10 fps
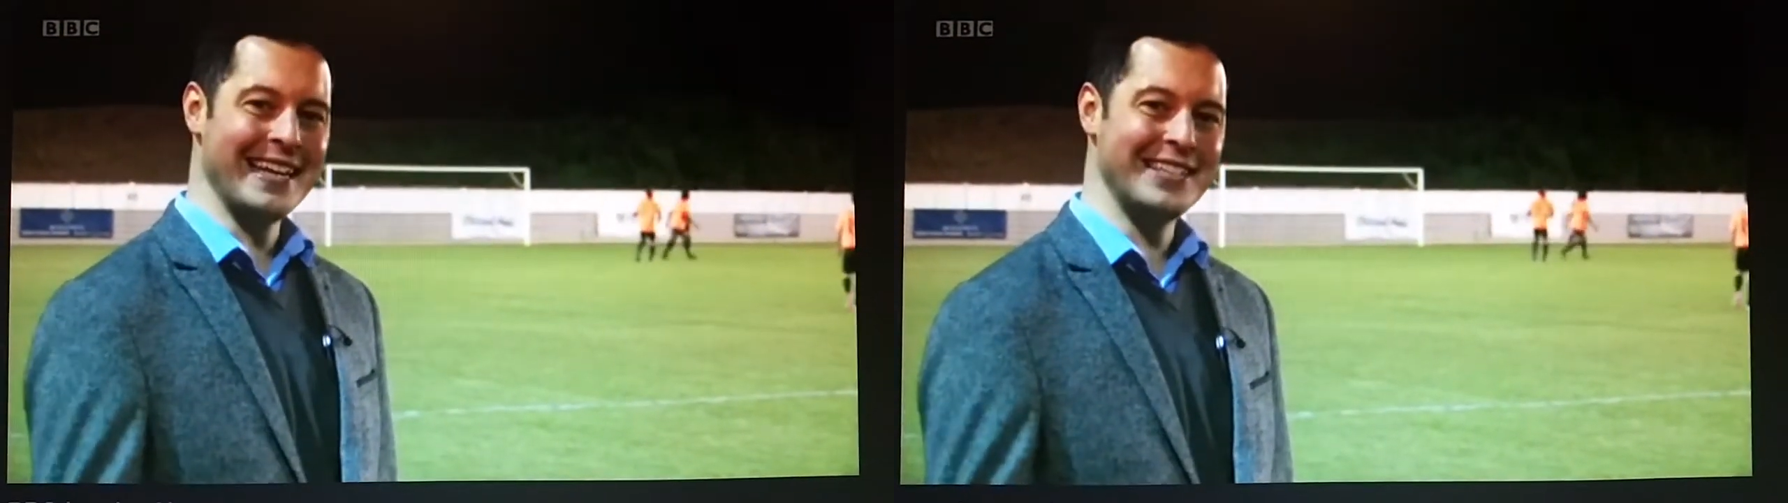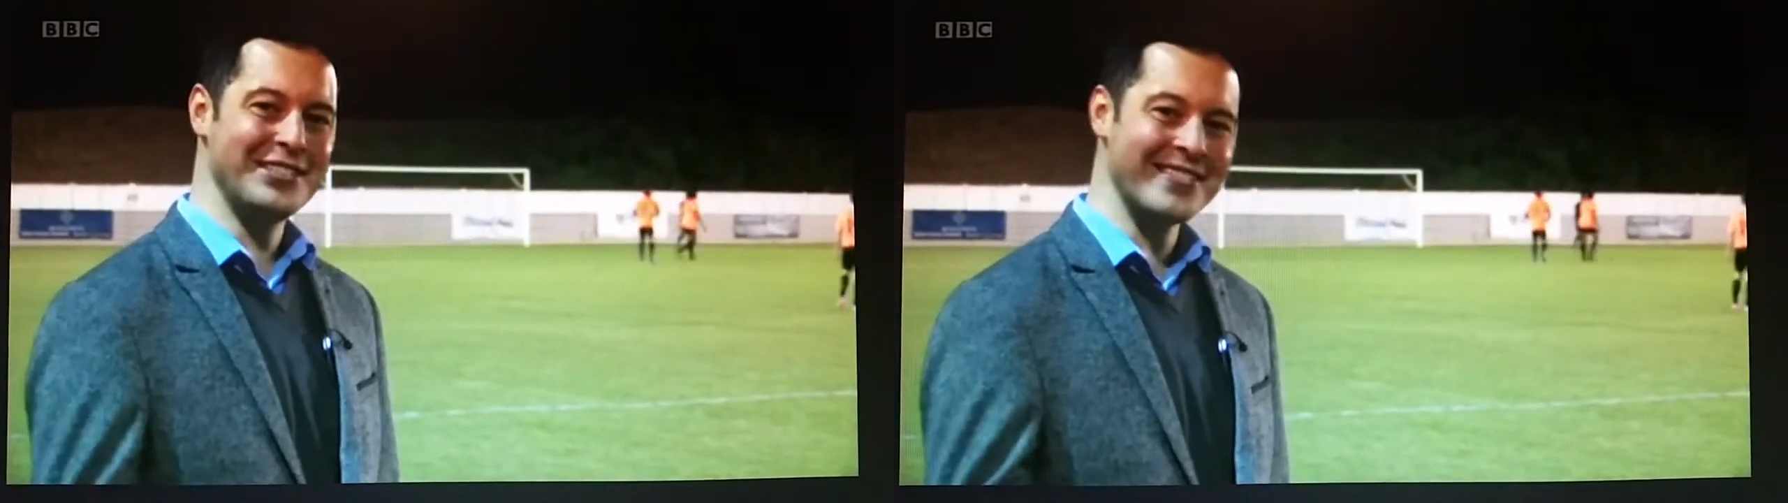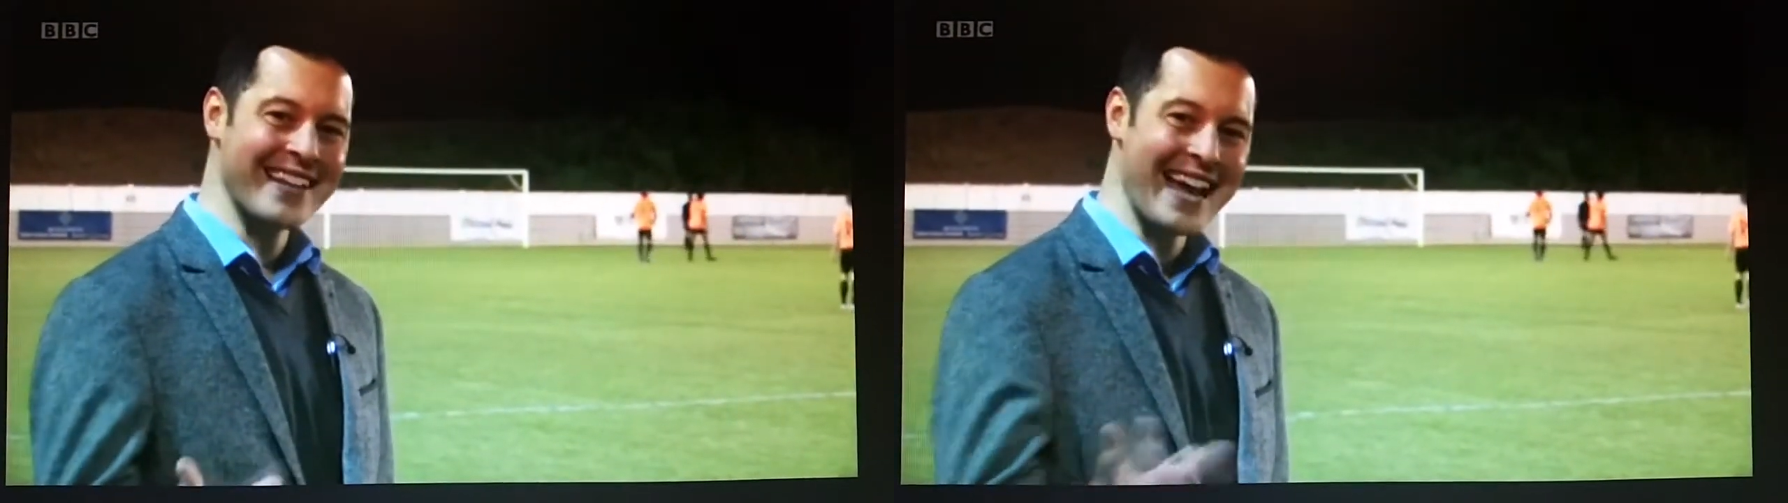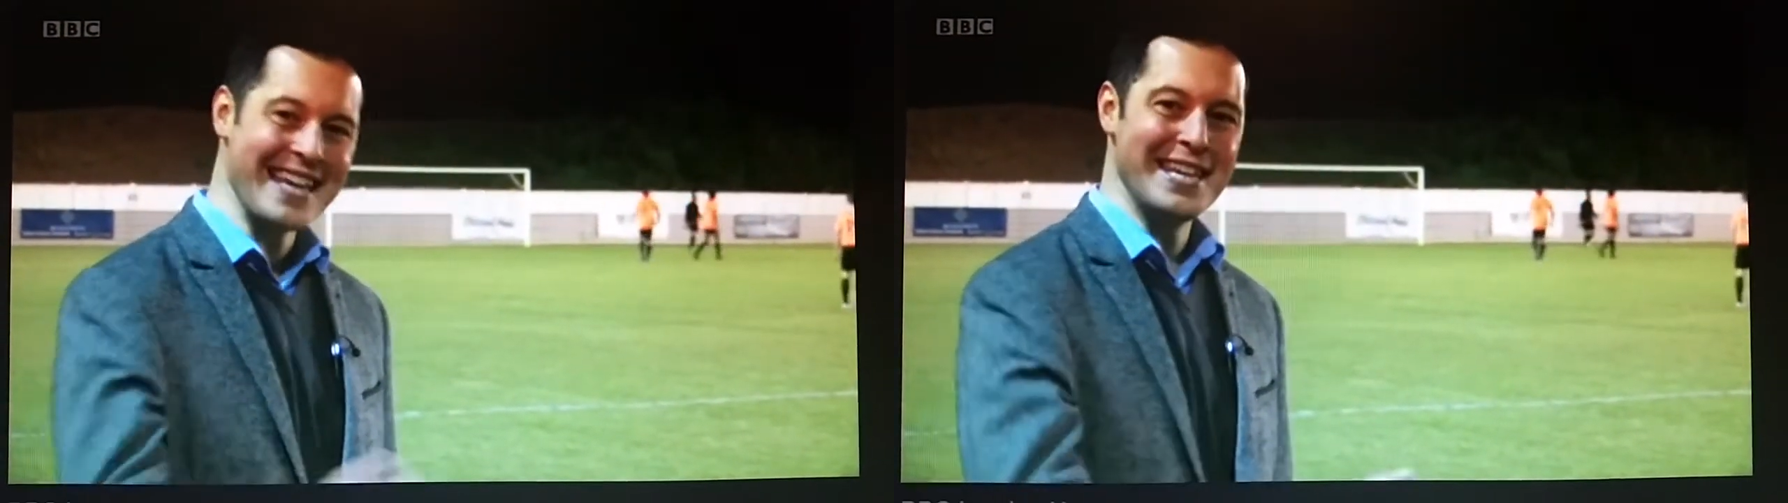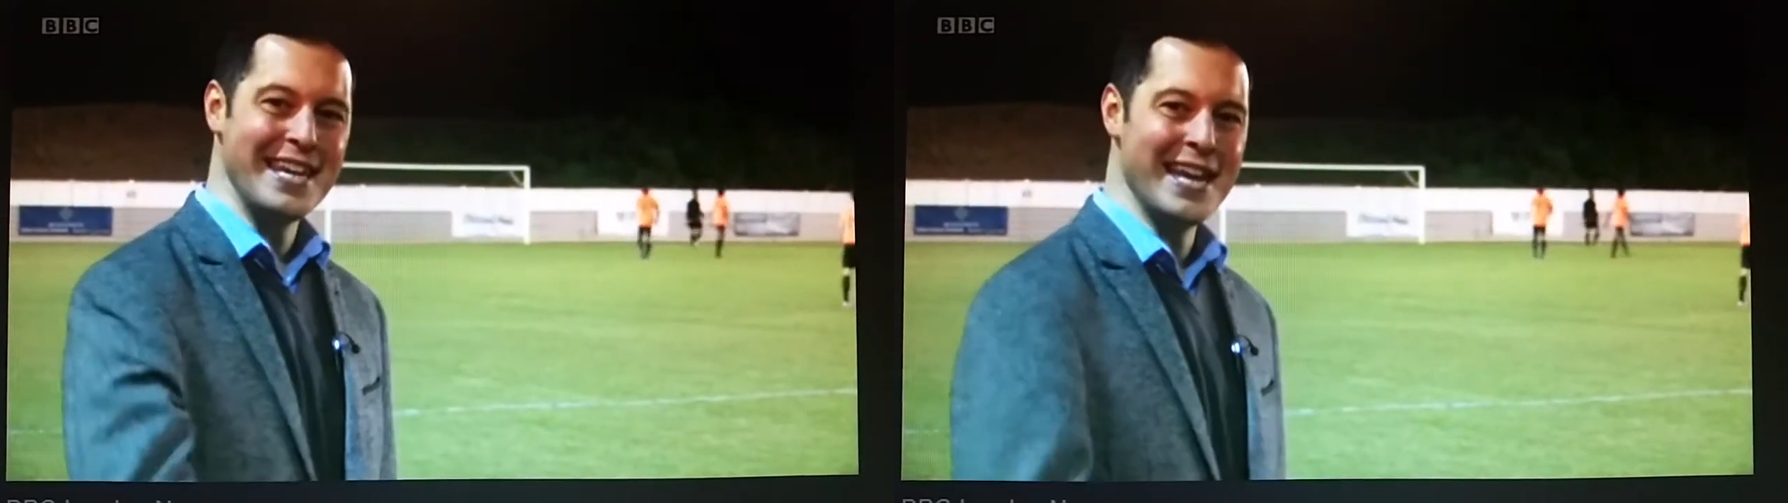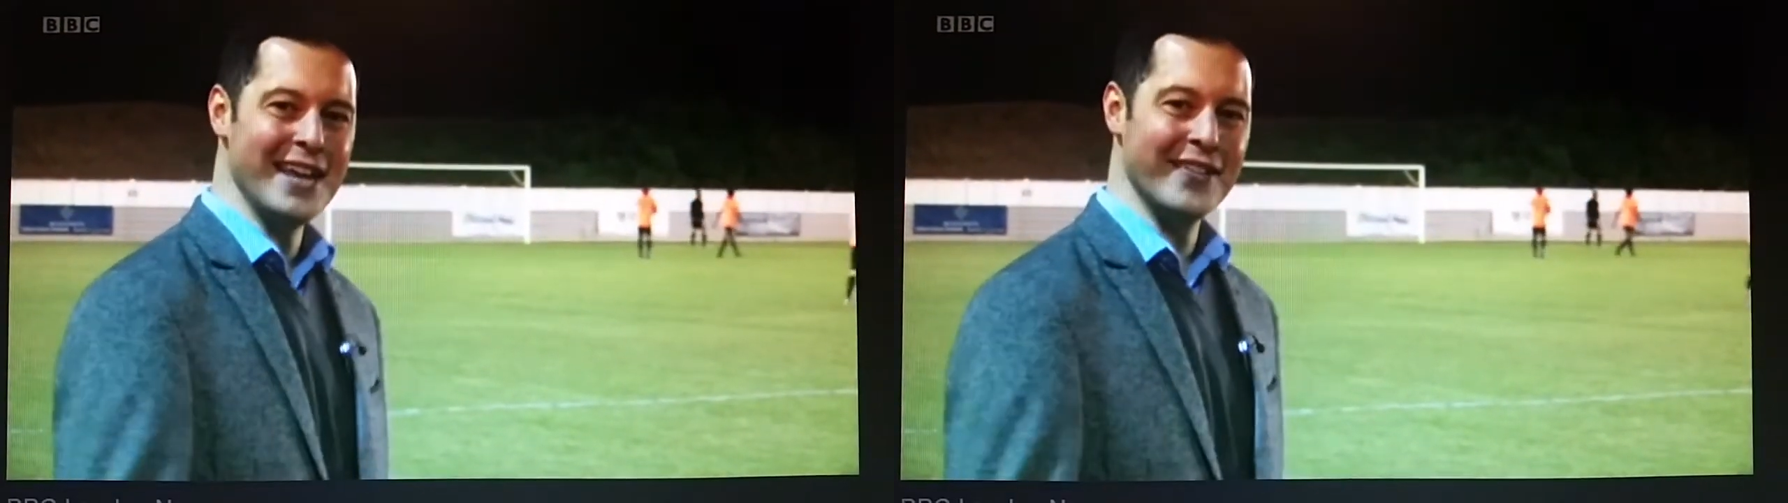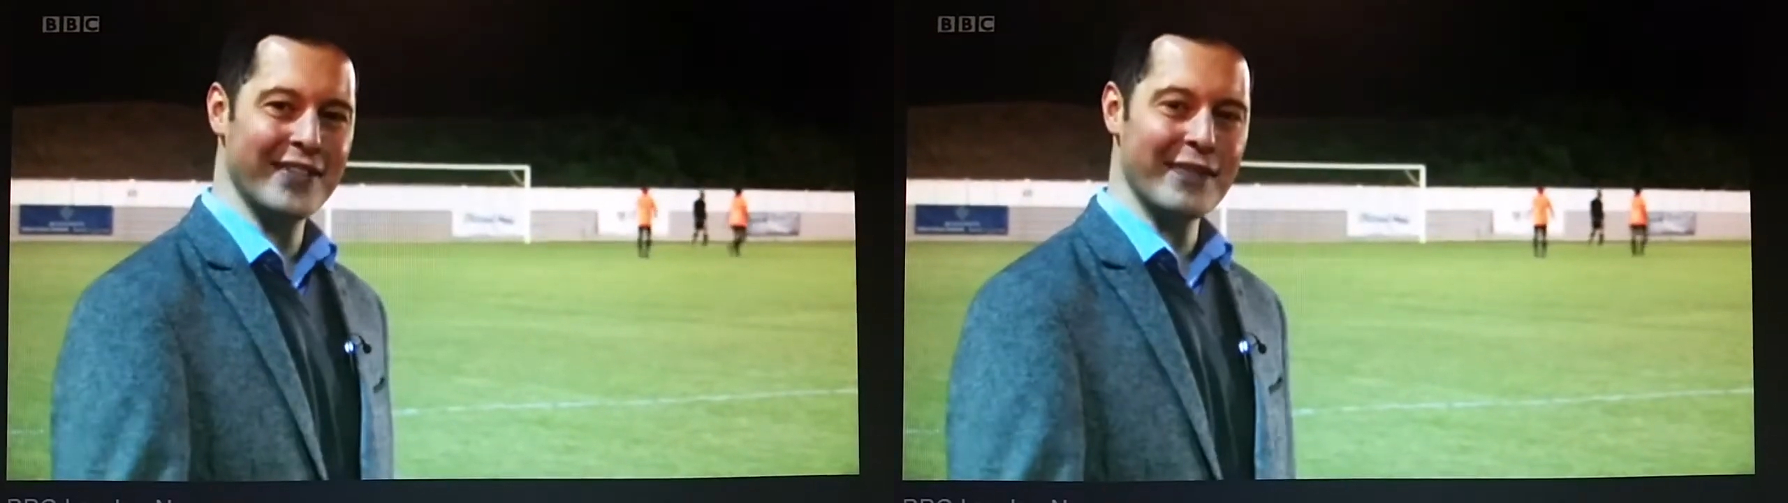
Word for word: In just eight years,